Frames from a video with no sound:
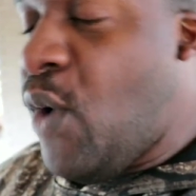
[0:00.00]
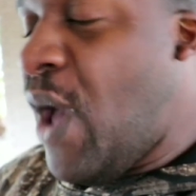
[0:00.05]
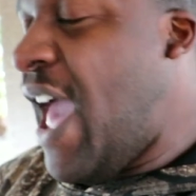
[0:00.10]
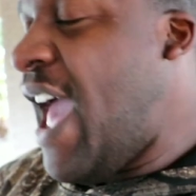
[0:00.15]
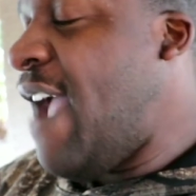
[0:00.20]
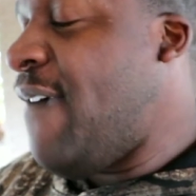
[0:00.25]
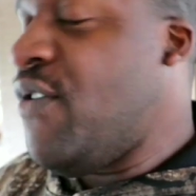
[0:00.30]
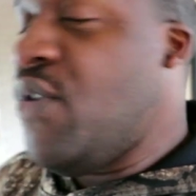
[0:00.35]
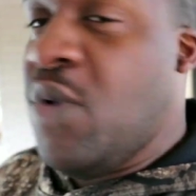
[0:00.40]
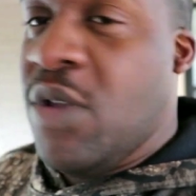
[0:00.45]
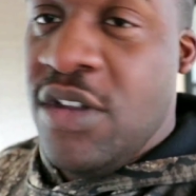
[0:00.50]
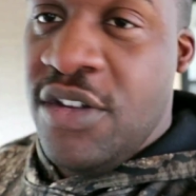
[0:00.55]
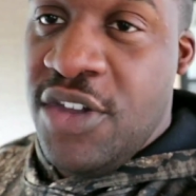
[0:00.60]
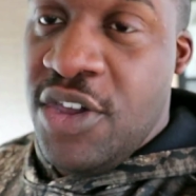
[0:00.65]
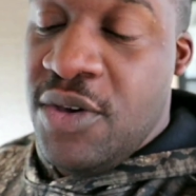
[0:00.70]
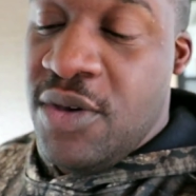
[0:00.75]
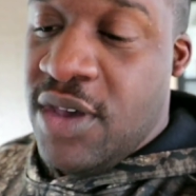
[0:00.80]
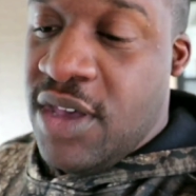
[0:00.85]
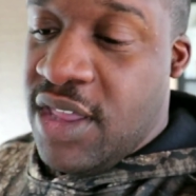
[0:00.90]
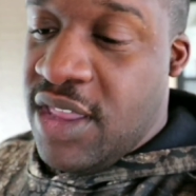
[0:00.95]
However you want to
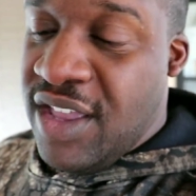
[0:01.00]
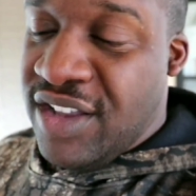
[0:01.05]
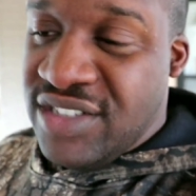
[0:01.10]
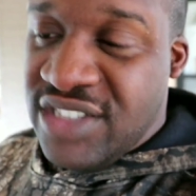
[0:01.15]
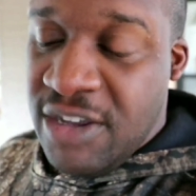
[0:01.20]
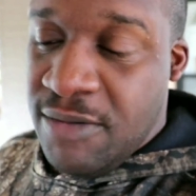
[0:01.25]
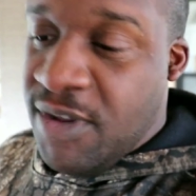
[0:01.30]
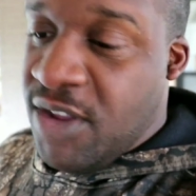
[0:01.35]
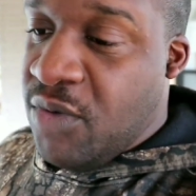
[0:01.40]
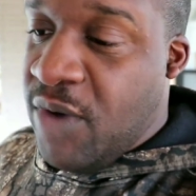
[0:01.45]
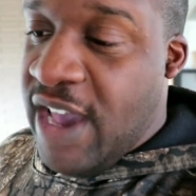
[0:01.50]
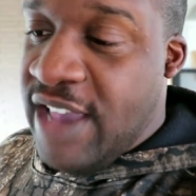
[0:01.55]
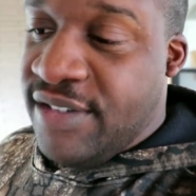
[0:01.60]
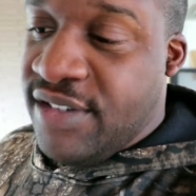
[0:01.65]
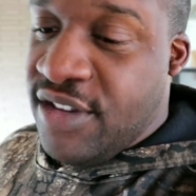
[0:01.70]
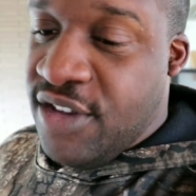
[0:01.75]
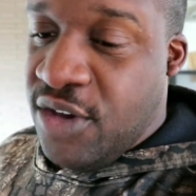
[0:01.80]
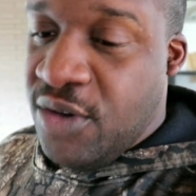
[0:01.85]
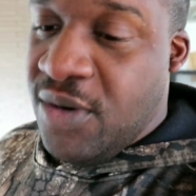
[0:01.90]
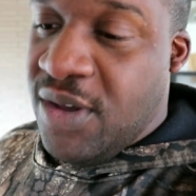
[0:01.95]
do it, there's so many
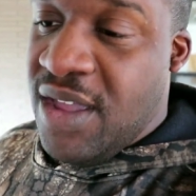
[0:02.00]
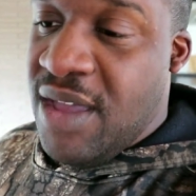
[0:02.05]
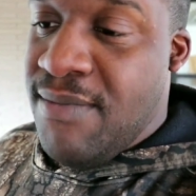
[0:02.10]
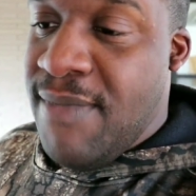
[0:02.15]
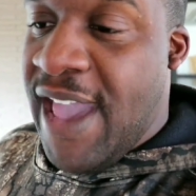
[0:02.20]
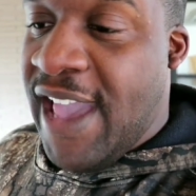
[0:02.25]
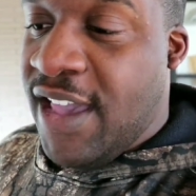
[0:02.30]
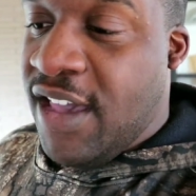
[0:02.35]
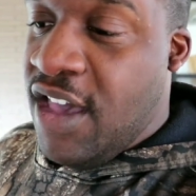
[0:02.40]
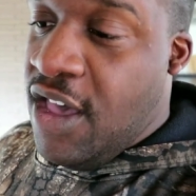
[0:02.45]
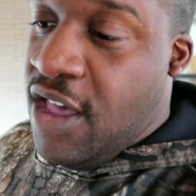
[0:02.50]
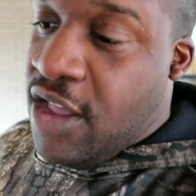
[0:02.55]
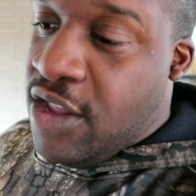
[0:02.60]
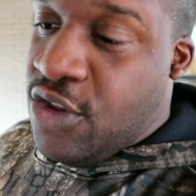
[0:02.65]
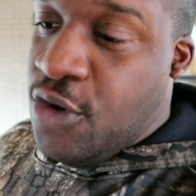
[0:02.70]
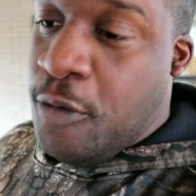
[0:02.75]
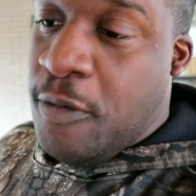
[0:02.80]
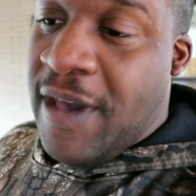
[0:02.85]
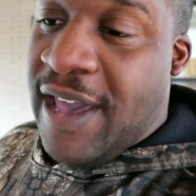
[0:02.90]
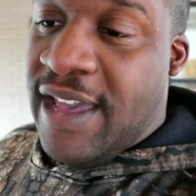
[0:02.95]
ways to do it and make
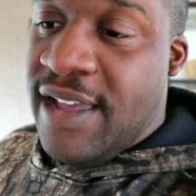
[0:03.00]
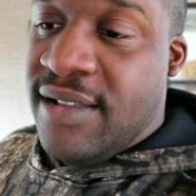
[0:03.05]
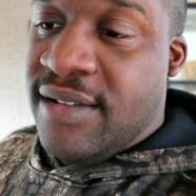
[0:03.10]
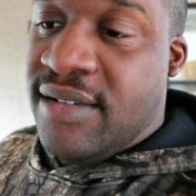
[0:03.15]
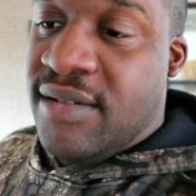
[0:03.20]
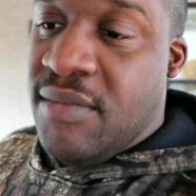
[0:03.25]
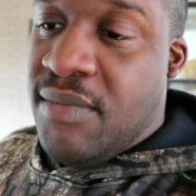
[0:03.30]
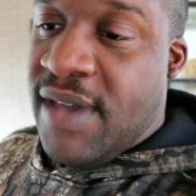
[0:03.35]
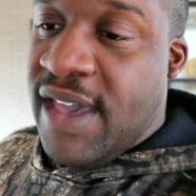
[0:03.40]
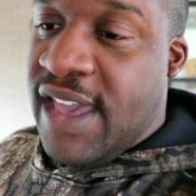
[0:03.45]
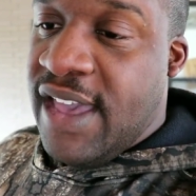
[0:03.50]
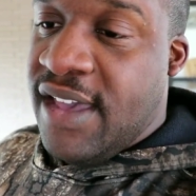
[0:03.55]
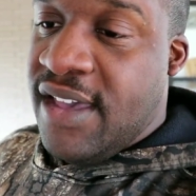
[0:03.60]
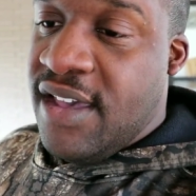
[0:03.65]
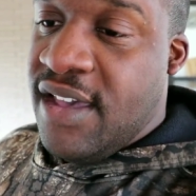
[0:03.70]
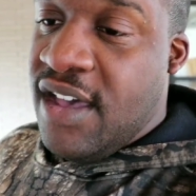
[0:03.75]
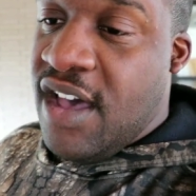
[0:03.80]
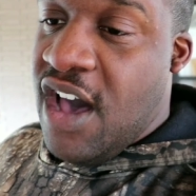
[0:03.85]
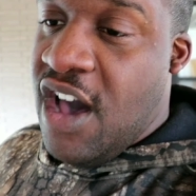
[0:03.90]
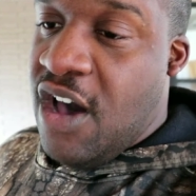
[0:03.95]
new baits, make
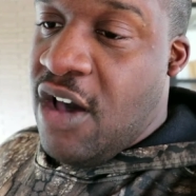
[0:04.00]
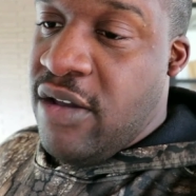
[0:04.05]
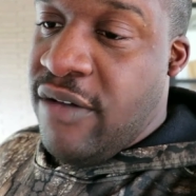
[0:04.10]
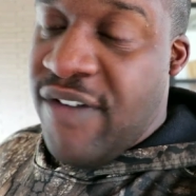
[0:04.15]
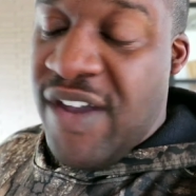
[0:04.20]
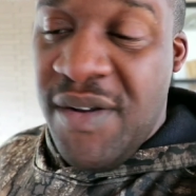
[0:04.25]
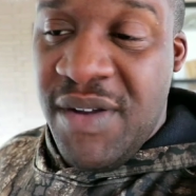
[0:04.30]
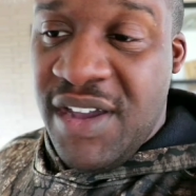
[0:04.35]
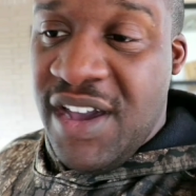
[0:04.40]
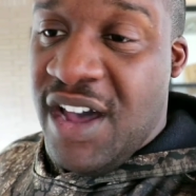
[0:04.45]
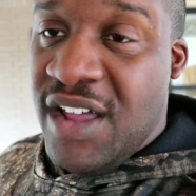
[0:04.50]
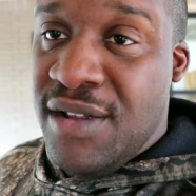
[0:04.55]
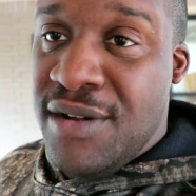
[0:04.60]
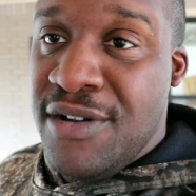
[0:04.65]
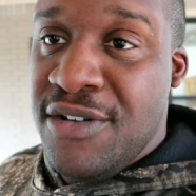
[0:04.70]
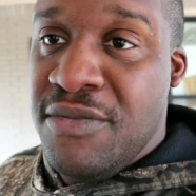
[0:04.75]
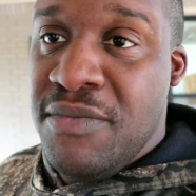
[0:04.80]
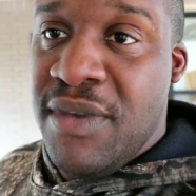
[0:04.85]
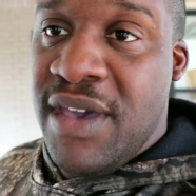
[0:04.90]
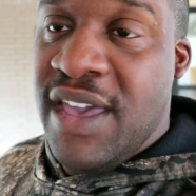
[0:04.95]
uh, your favorite
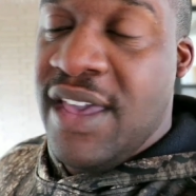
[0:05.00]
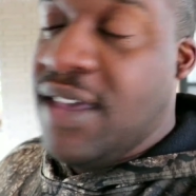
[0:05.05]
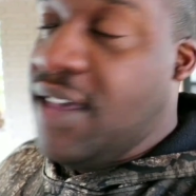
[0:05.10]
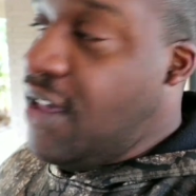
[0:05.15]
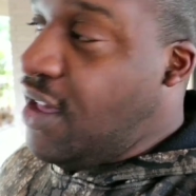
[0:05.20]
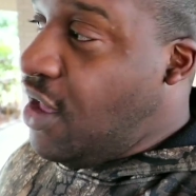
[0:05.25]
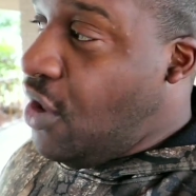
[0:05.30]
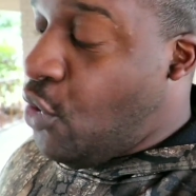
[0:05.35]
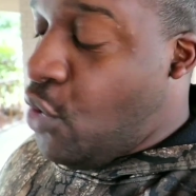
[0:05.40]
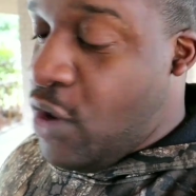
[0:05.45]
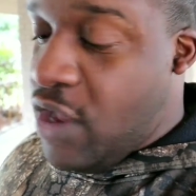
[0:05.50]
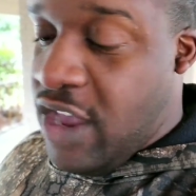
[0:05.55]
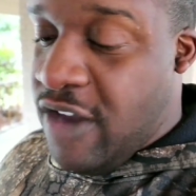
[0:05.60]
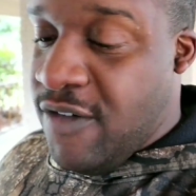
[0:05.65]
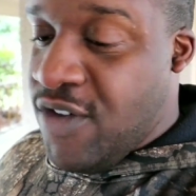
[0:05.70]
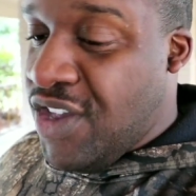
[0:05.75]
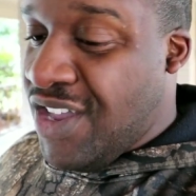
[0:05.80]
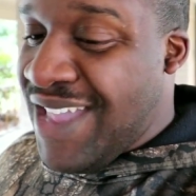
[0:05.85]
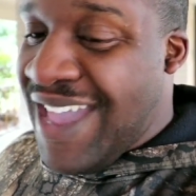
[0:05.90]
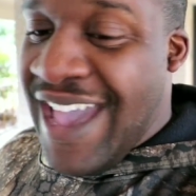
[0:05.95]
colors, make
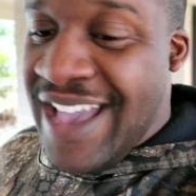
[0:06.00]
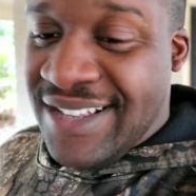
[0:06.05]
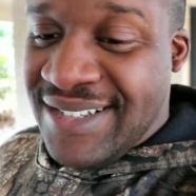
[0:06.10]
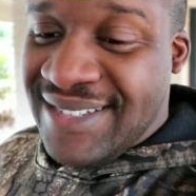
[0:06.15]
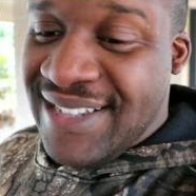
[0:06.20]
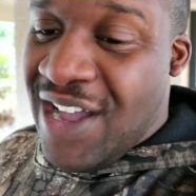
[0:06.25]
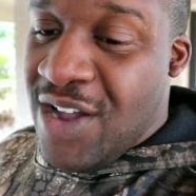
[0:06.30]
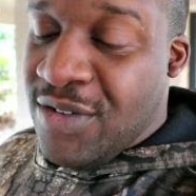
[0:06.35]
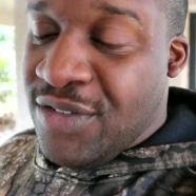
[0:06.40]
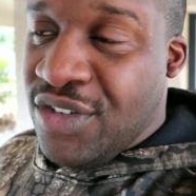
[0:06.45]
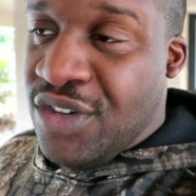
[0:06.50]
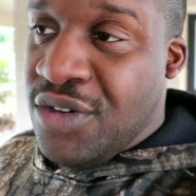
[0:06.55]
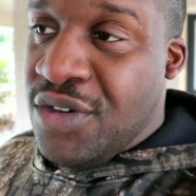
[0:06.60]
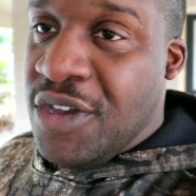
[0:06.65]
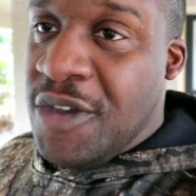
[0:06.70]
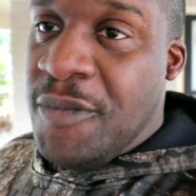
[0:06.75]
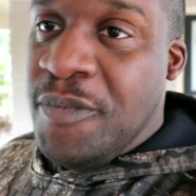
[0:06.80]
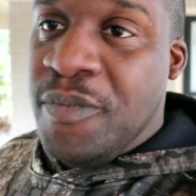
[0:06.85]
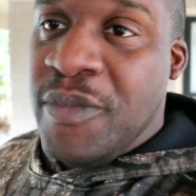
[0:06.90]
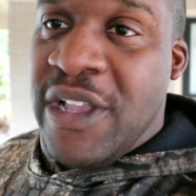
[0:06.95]
whatever. You can add salt
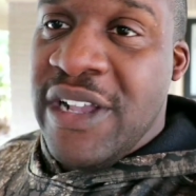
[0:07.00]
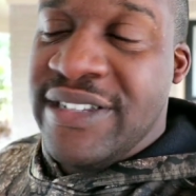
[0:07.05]
to it.